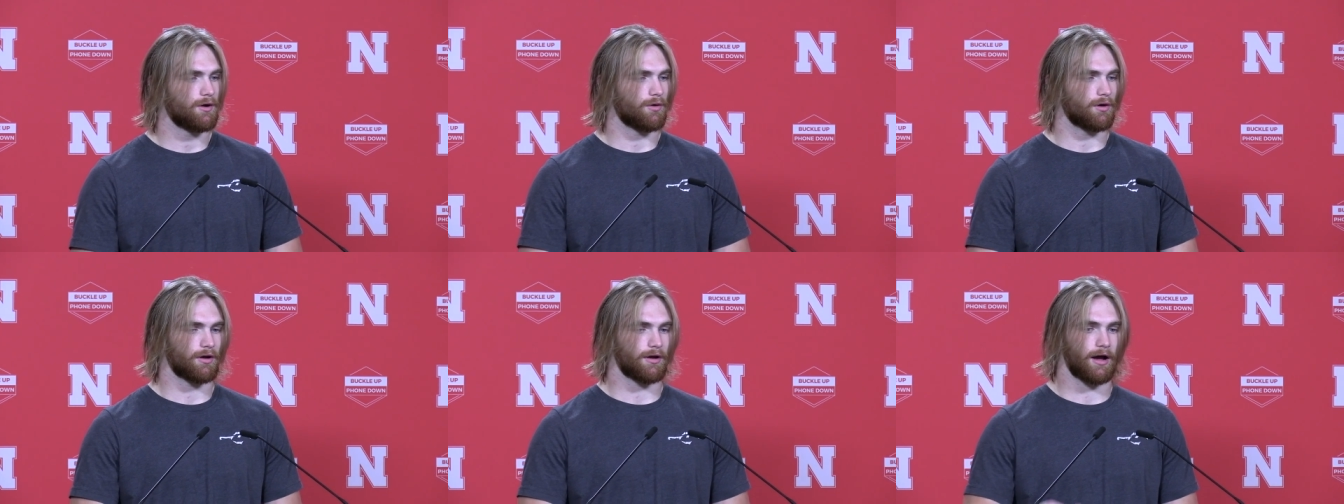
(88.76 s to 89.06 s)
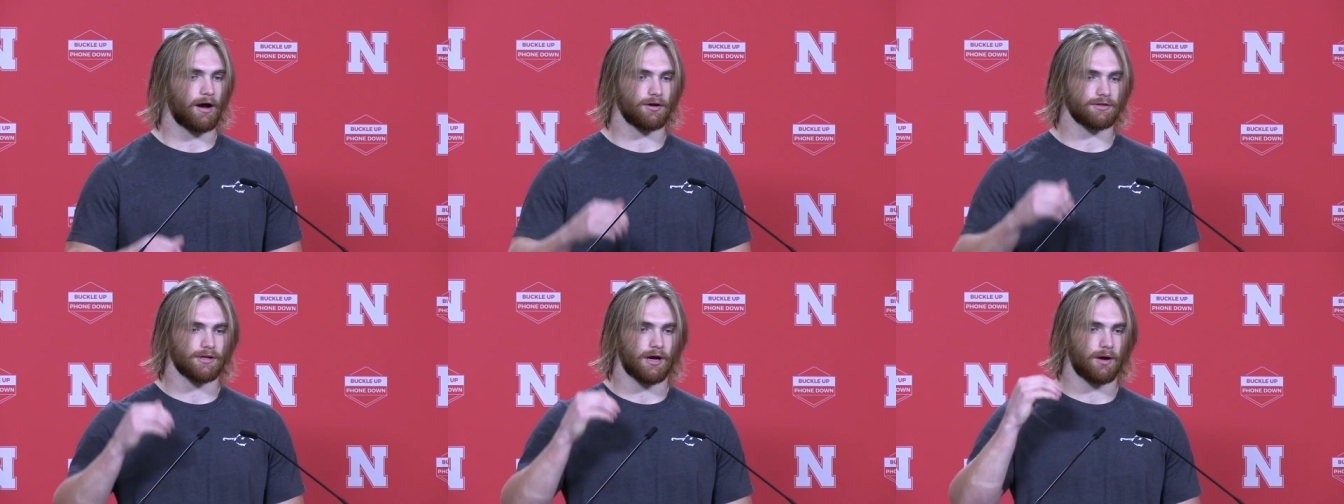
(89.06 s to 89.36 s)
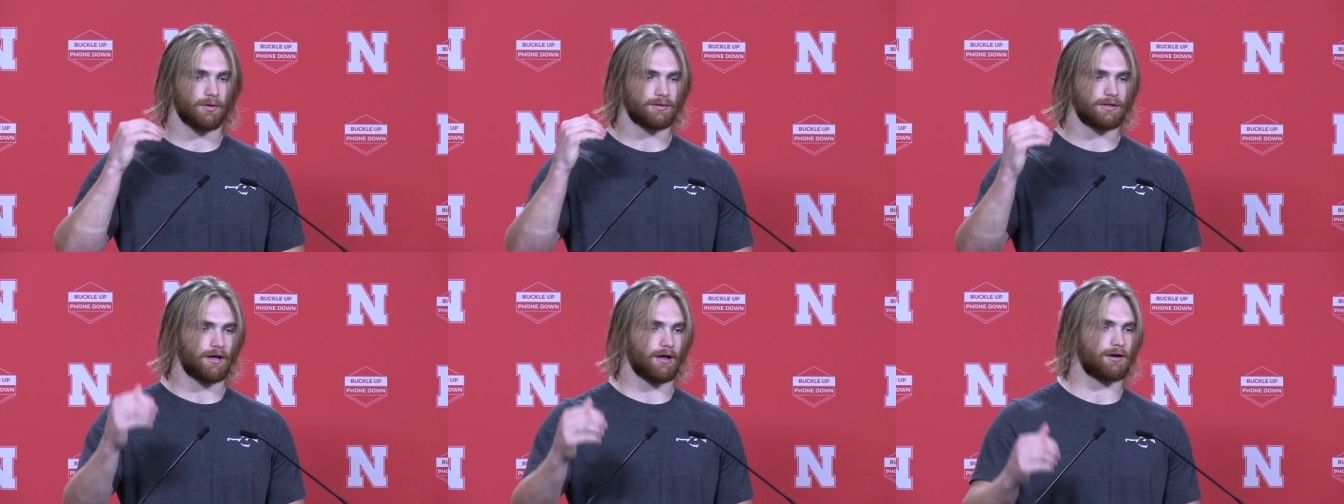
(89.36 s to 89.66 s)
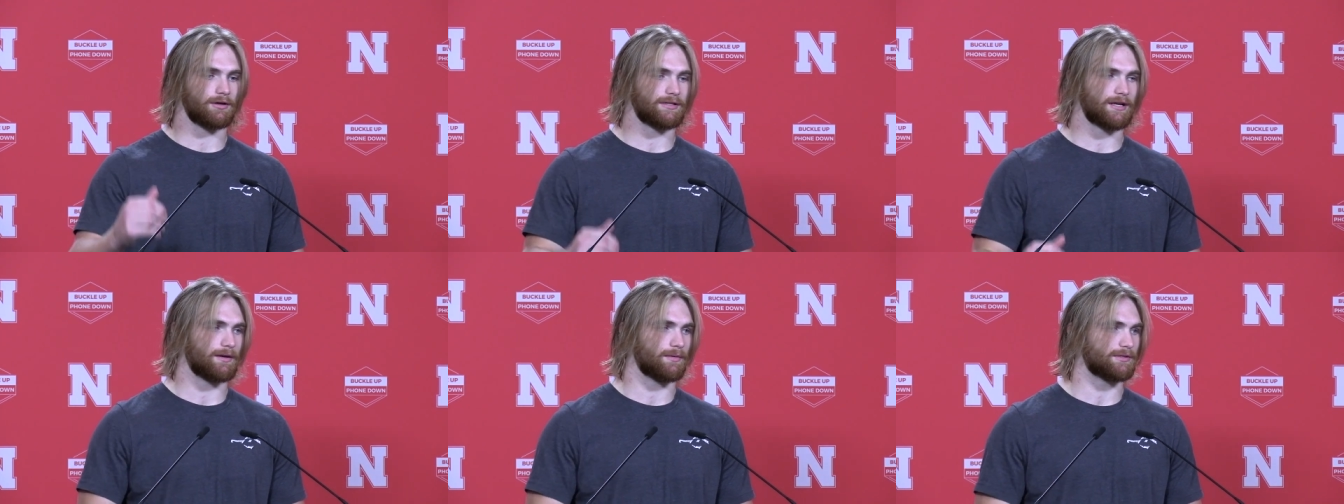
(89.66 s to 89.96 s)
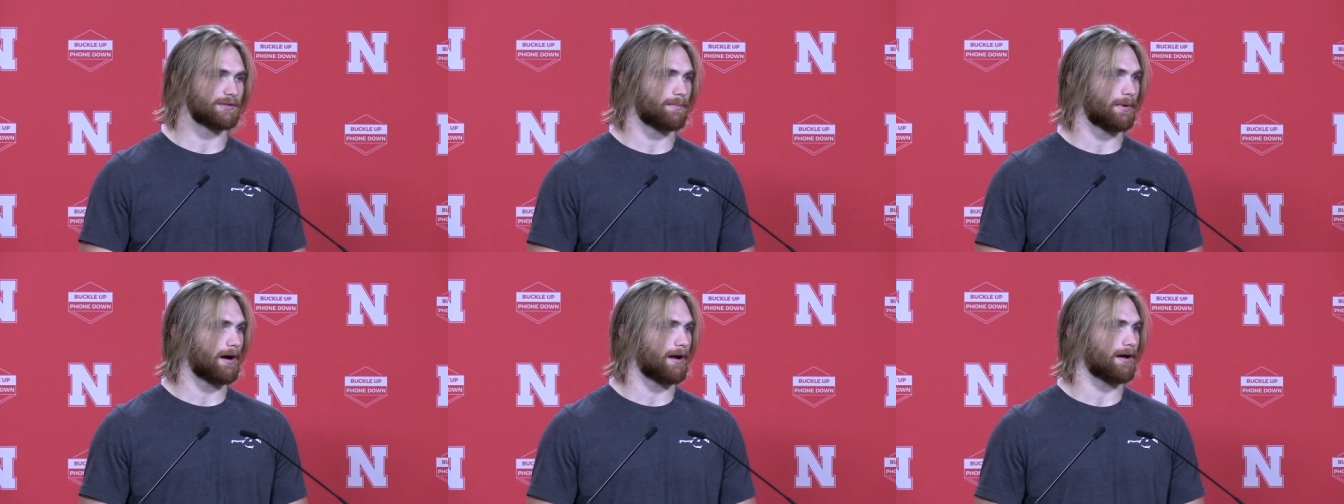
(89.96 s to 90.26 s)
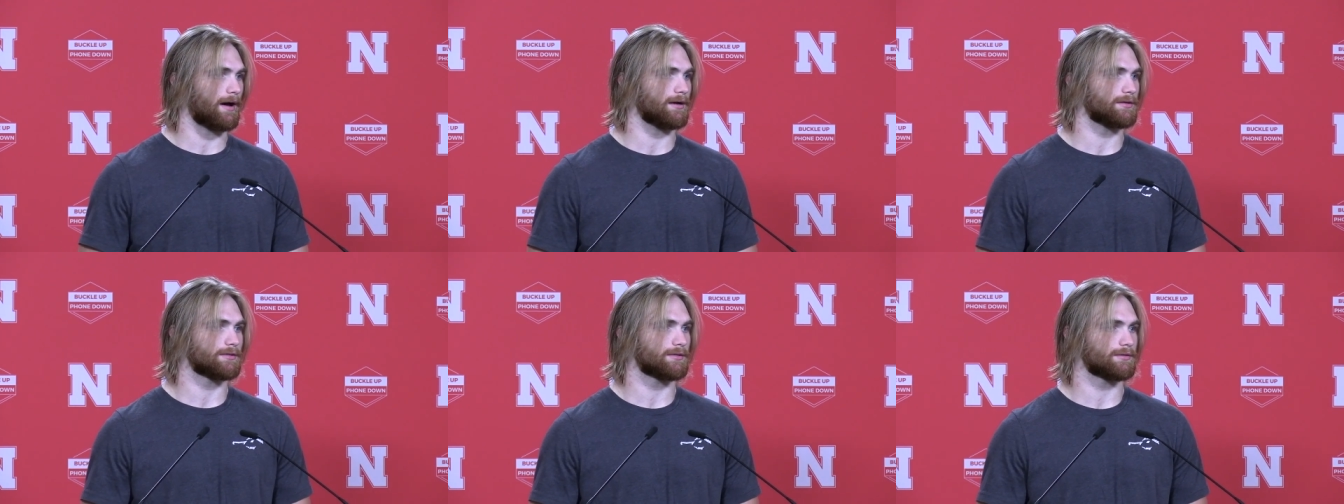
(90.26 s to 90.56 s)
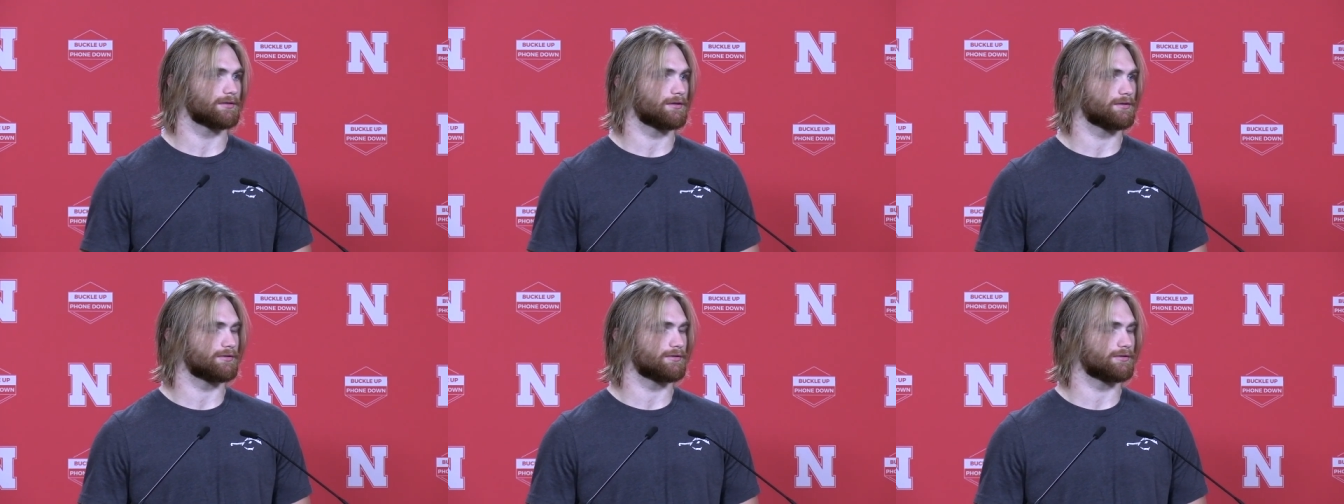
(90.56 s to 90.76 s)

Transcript: what goes on with the other team. It's about us.